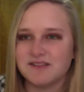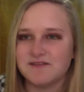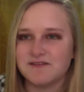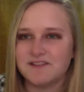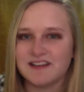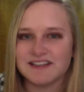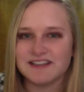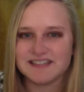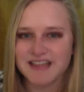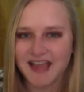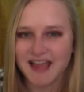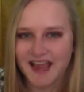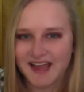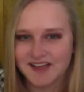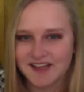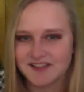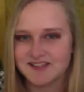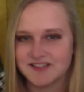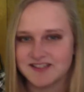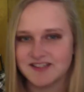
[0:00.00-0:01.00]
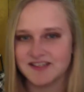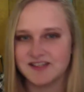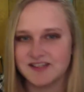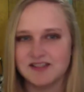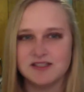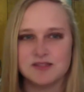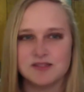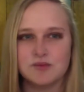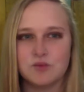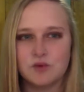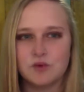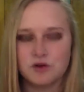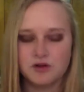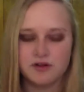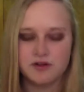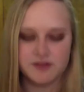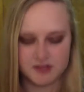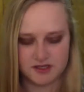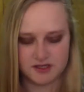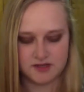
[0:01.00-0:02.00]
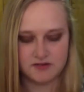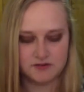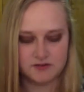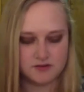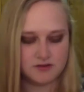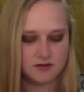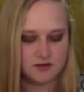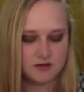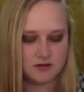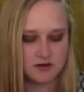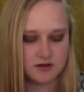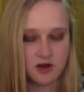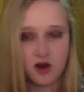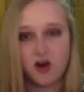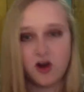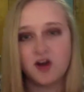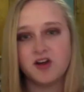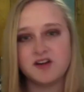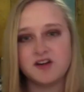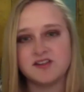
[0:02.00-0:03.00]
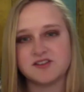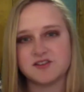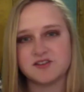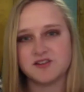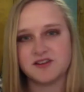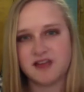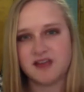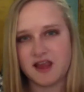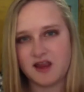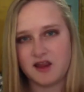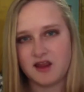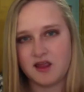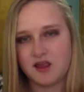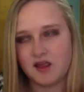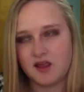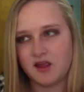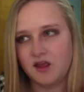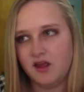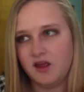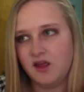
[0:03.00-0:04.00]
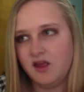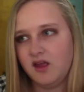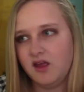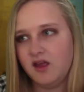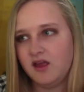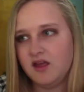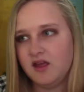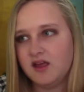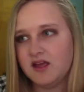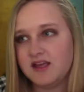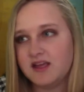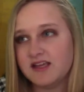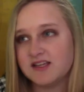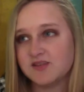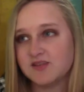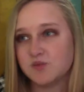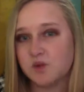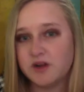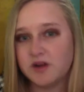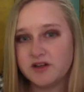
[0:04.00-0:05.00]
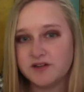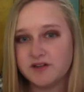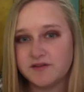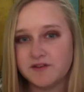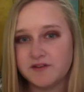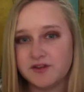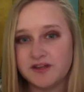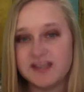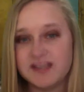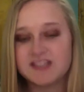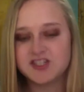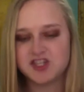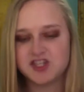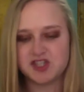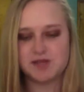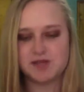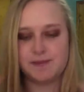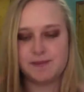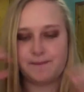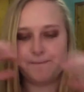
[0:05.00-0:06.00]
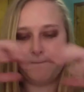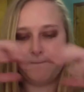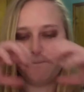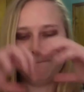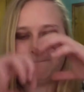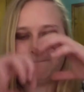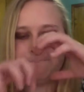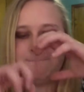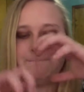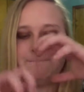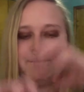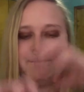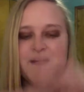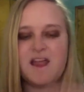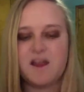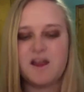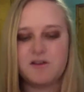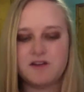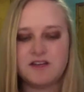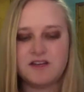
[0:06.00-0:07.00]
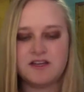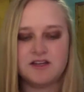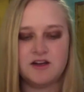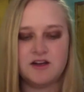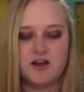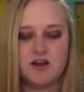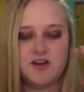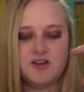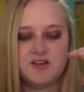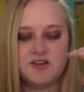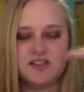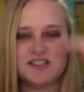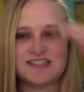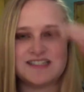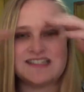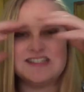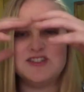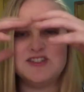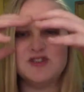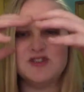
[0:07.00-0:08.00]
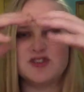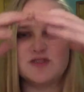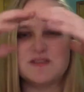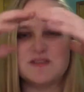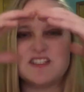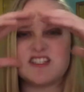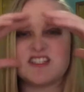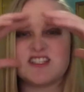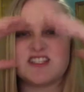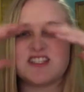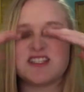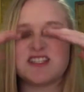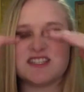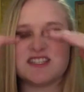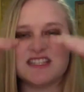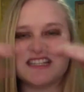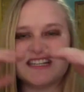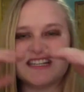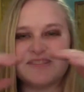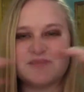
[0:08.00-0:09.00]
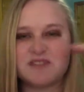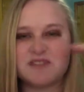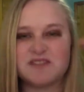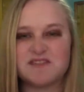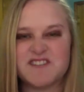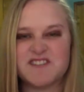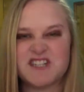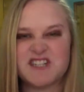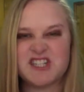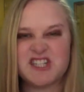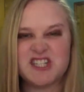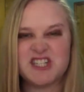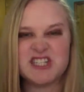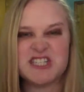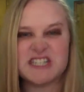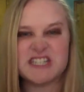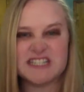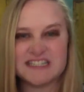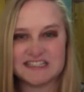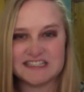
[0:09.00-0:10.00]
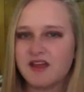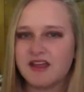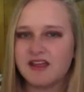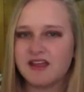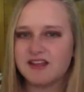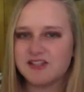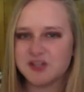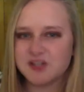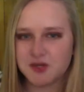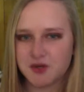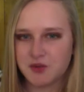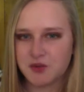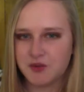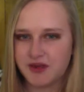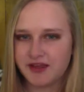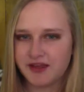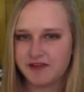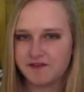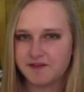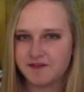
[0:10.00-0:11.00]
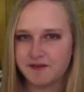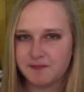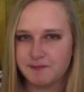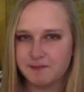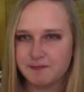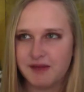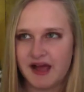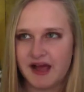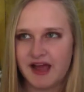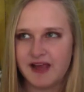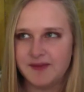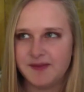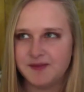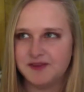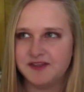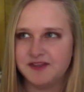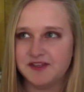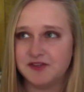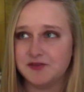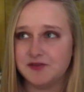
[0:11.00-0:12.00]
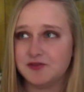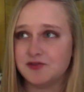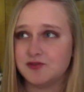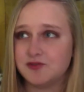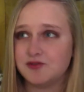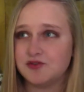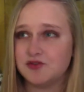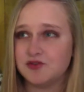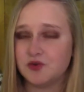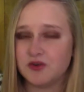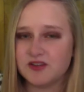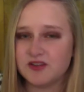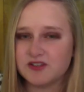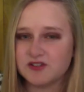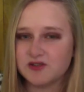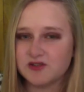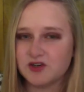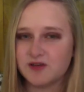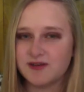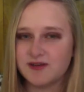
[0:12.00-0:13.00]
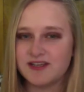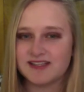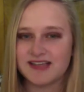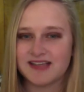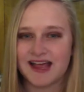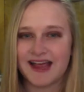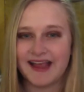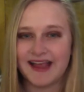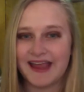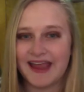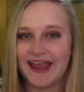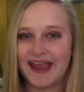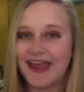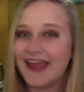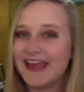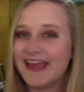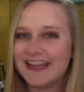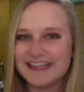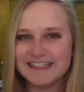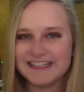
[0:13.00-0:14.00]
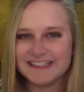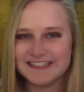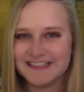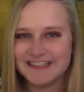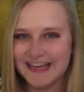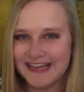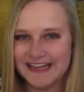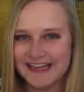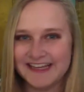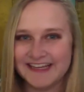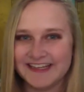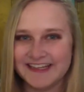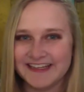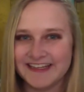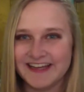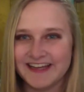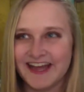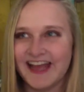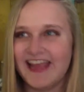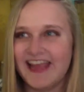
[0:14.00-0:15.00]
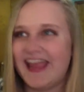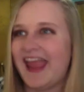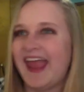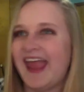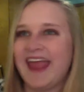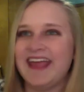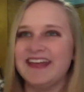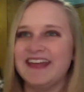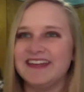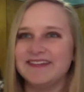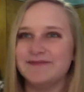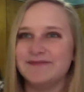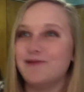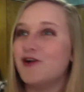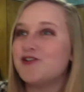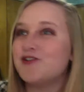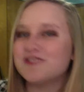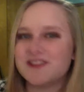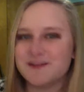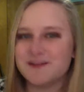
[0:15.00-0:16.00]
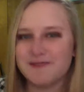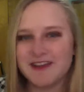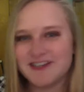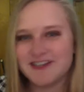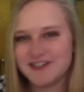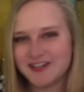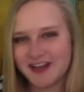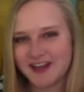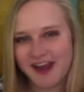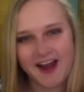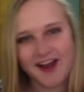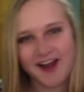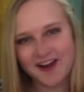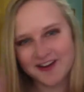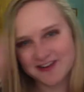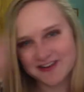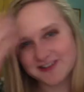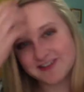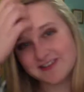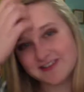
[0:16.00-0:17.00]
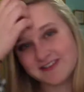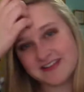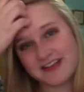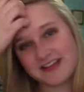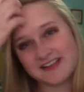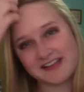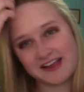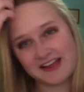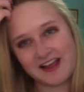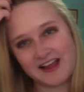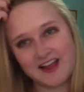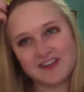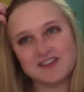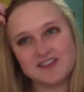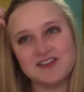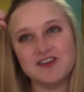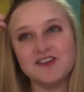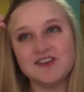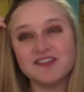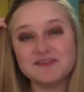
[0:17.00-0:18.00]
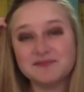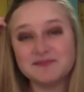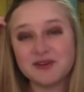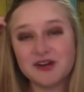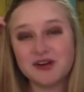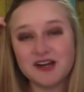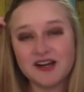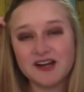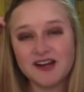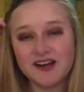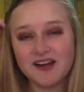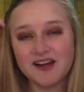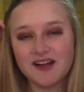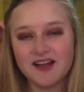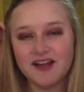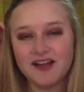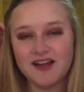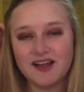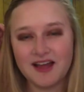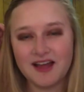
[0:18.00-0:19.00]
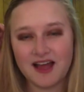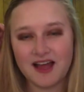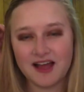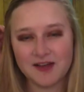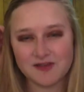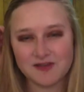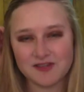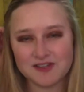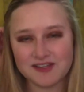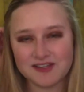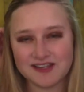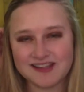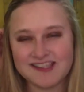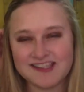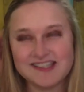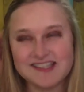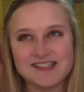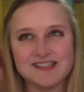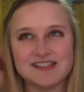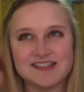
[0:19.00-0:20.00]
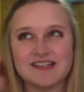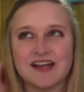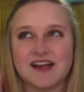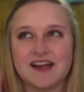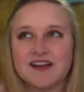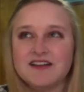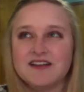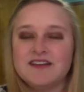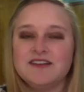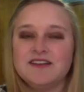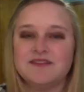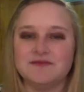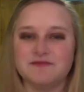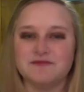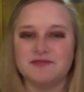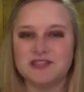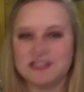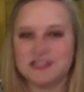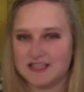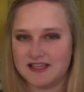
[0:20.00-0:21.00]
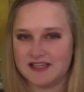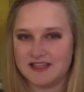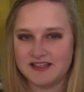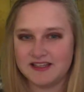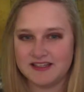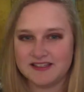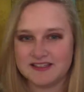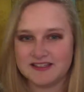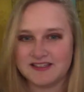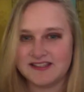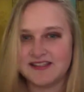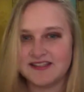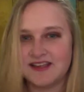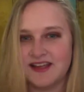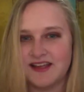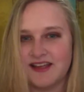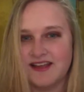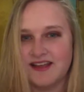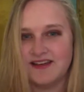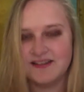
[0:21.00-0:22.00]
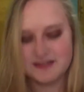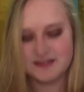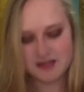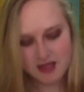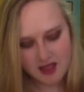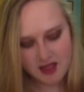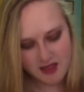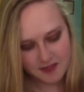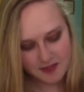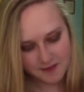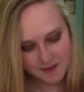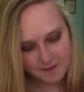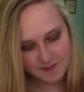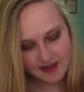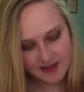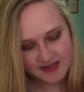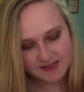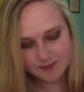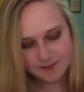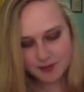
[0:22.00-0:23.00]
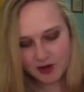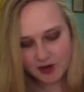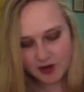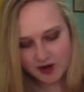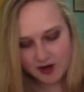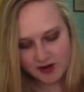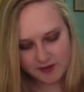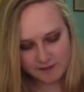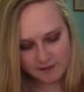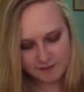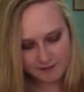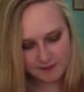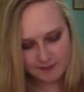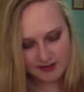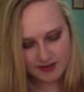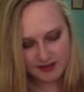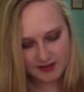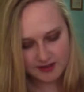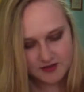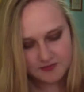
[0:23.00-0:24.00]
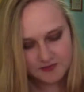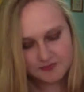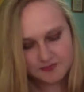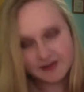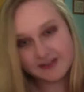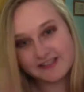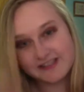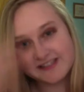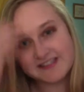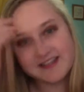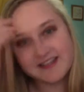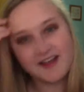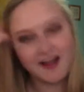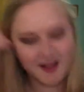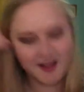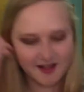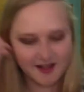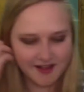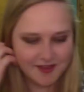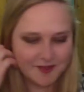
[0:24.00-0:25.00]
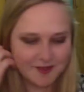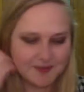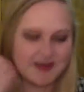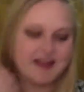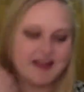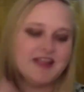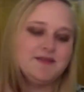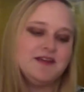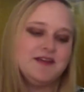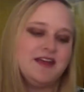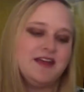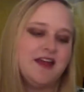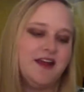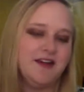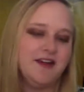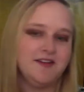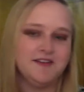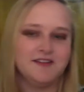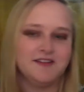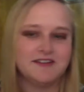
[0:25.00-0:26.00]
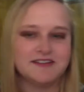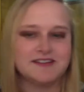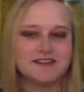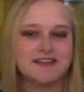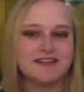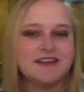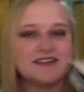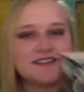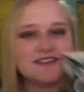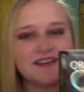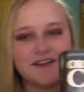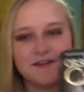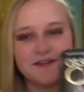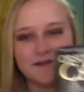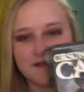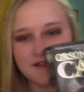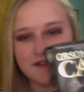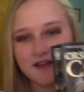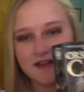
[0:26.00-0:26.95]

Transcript: fantastic, and this world that Card is creating is wonderful. It's just buried under this enormous slop of shit. It took away from my ability to enjoy the story because I hated Danny. I hated most of the major characters as I got to know them more. I was just like, this is entirely ridiculous. And the best part for me was the Miami Herald says of